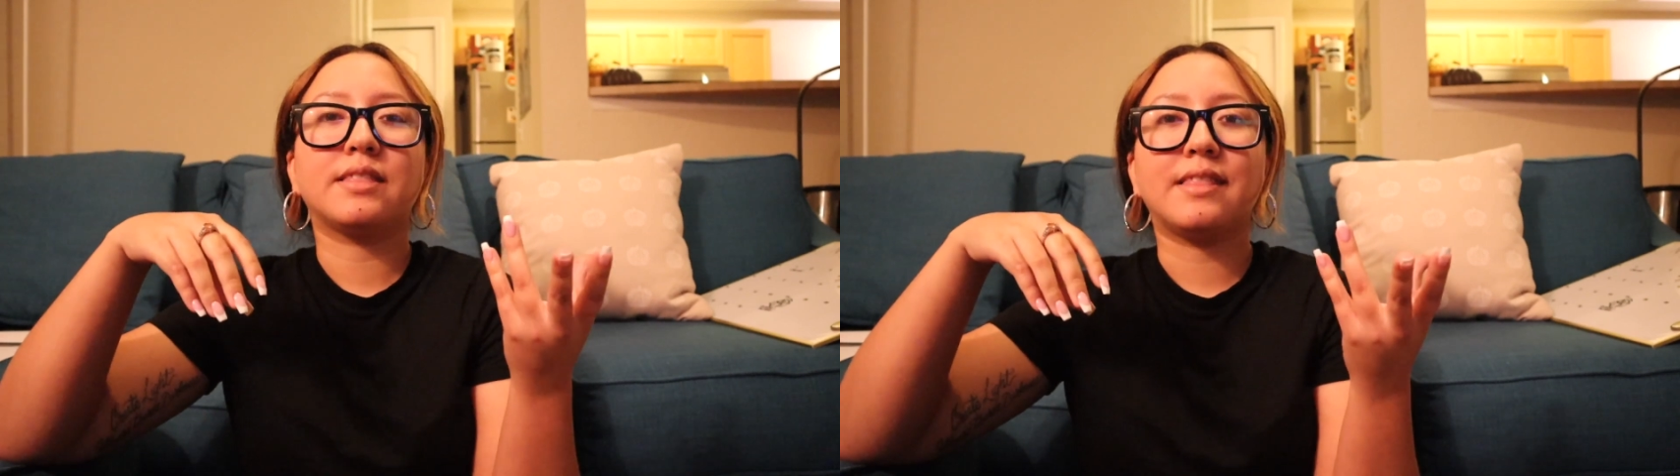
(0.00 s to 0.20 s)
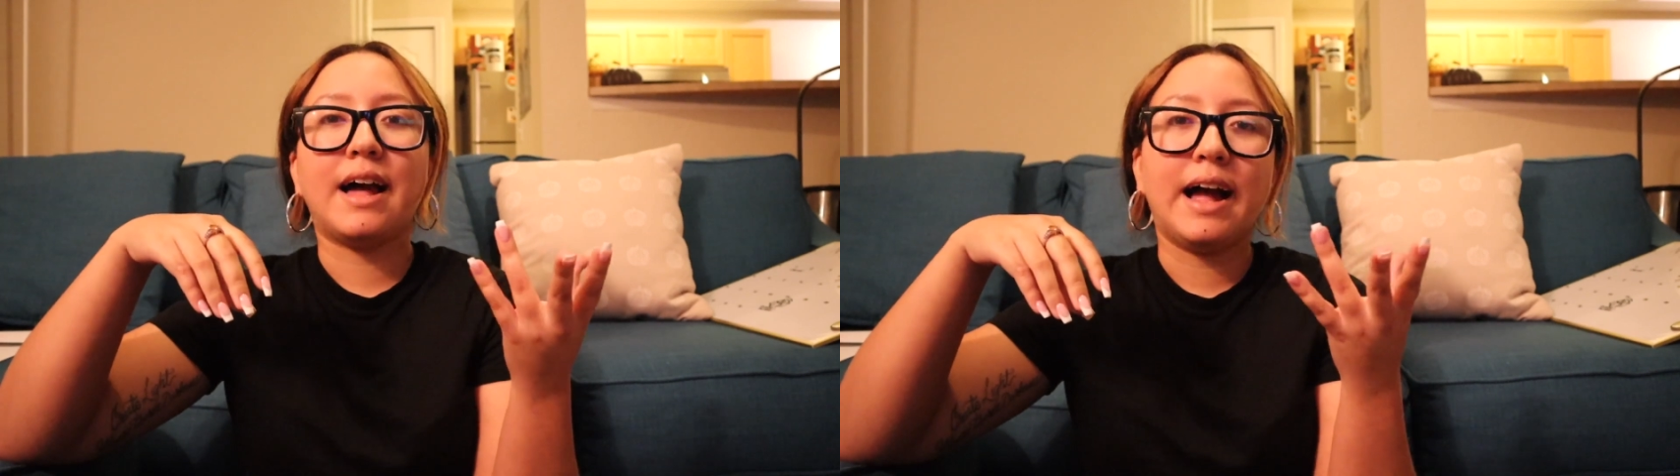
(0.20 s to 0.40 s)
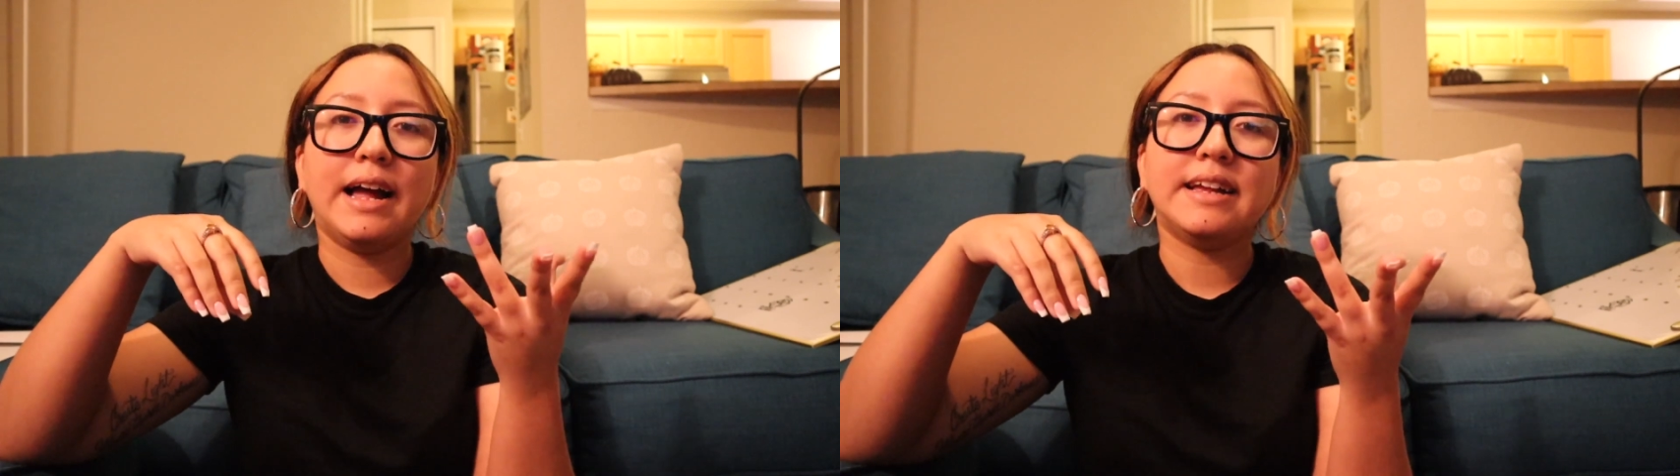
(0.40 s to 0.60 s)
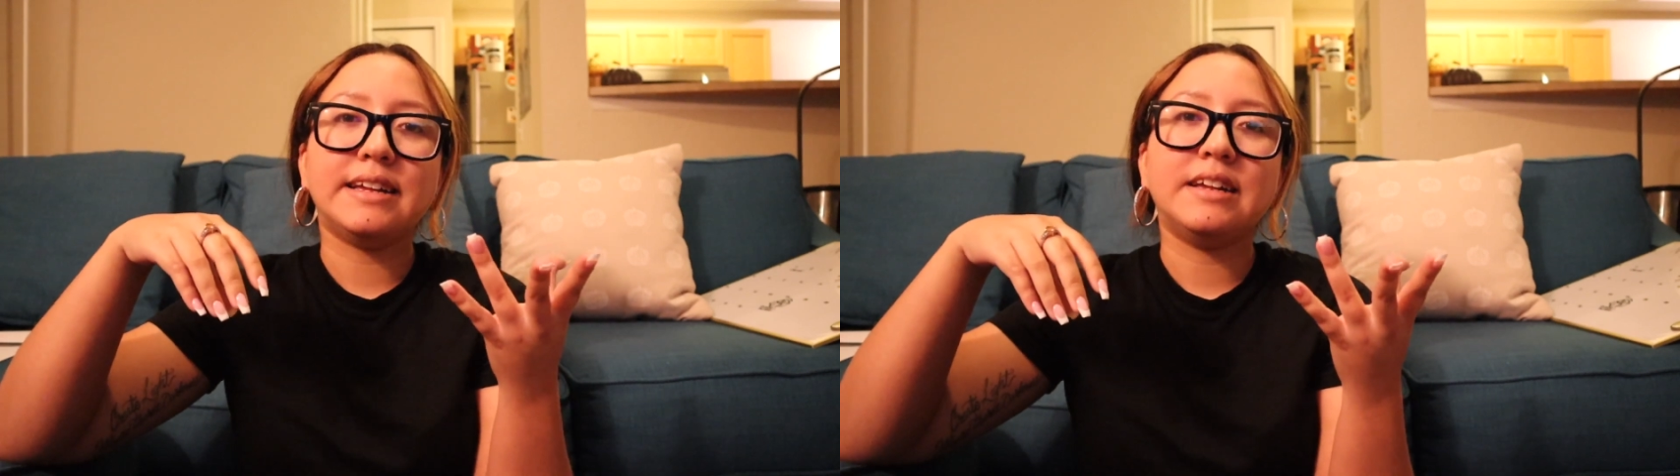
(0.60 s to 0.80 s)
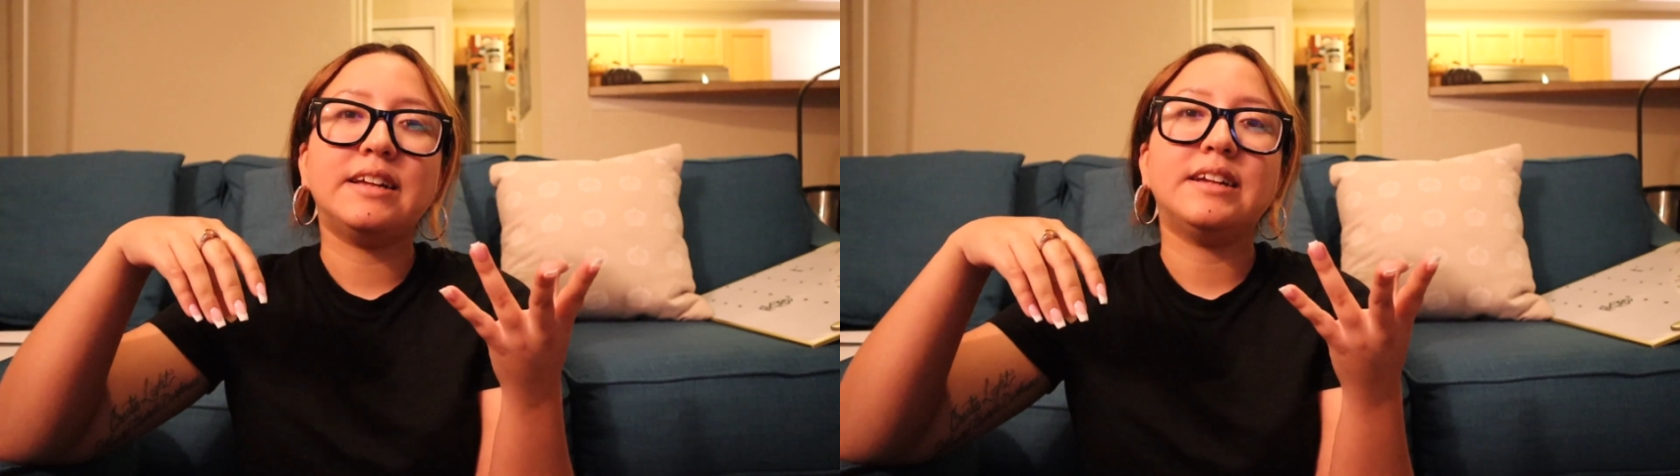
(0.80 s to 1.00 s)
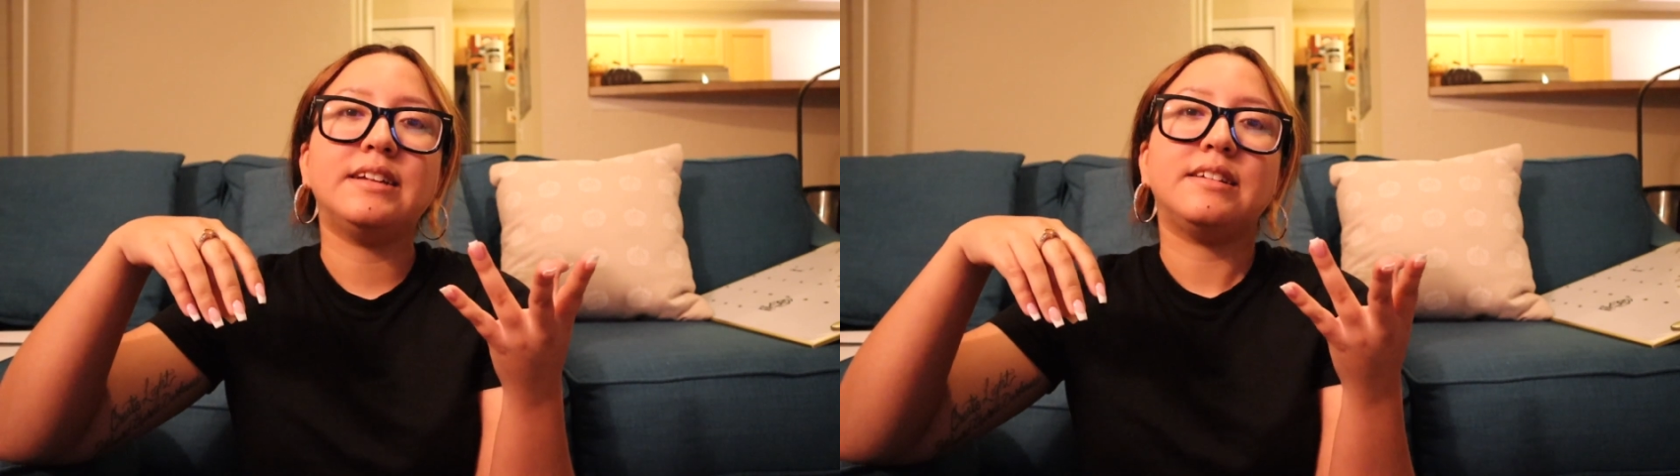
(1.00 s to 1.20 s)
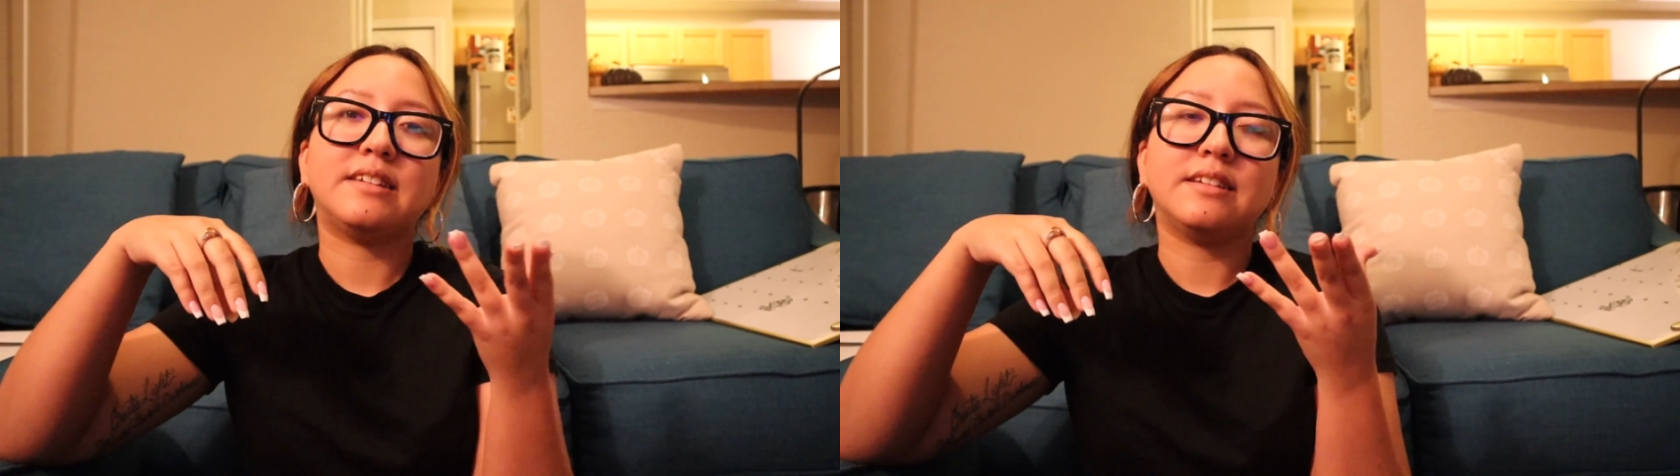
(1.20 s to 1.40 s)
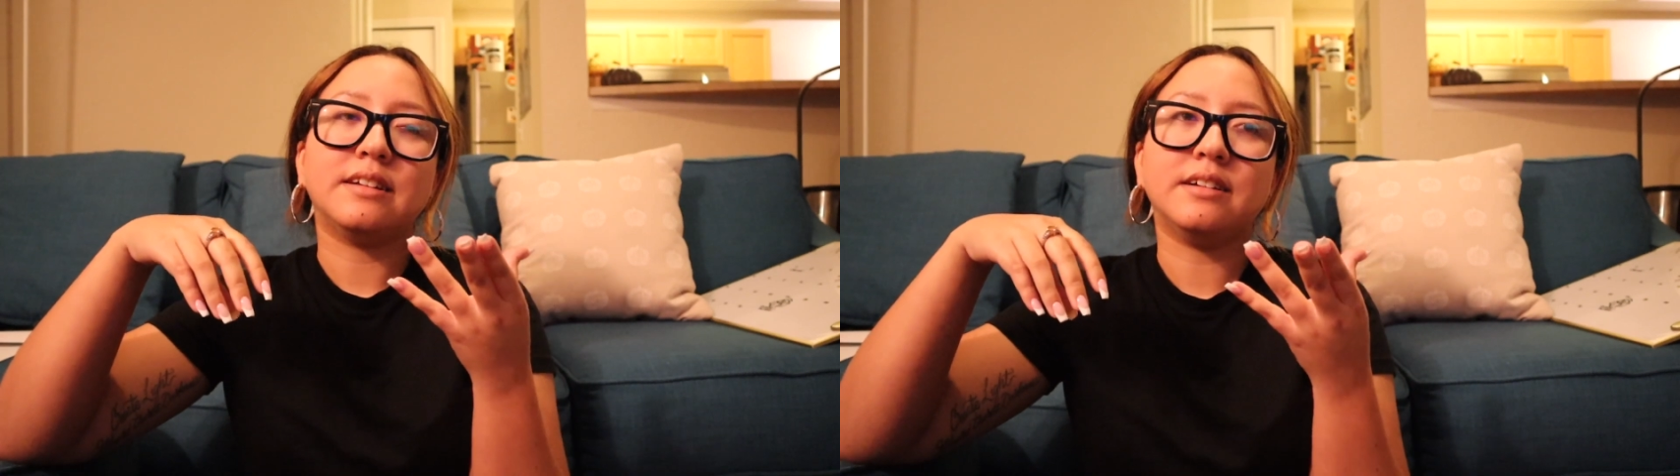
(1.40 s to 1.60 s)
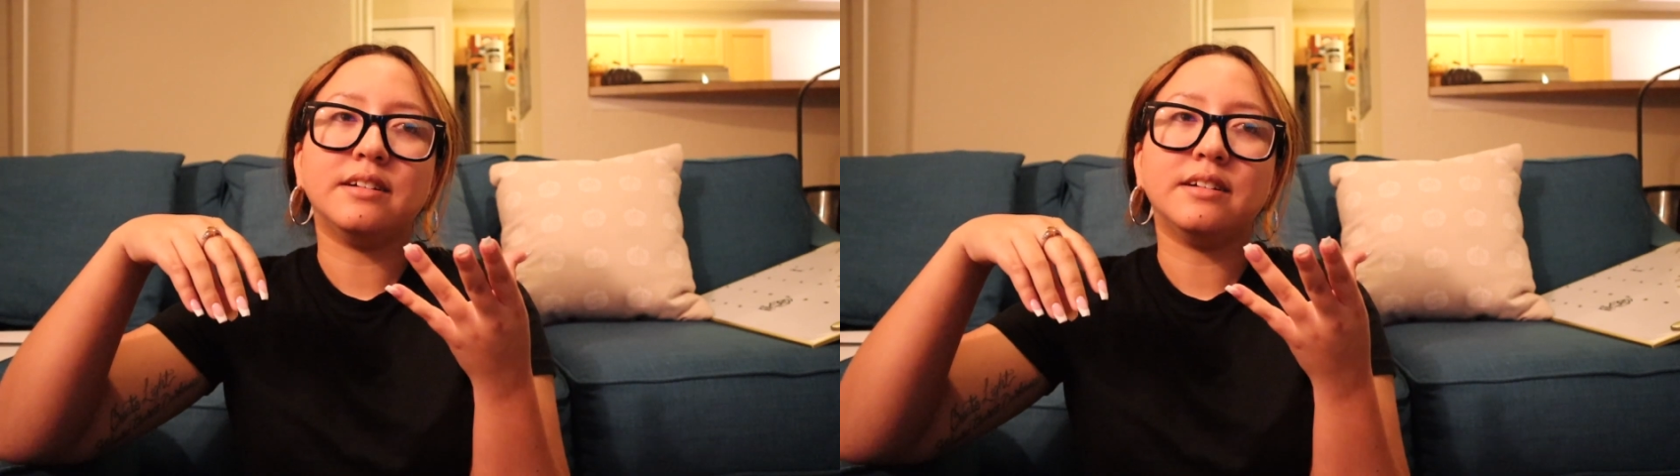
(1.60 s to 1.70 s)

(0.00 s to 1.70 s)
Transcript: that is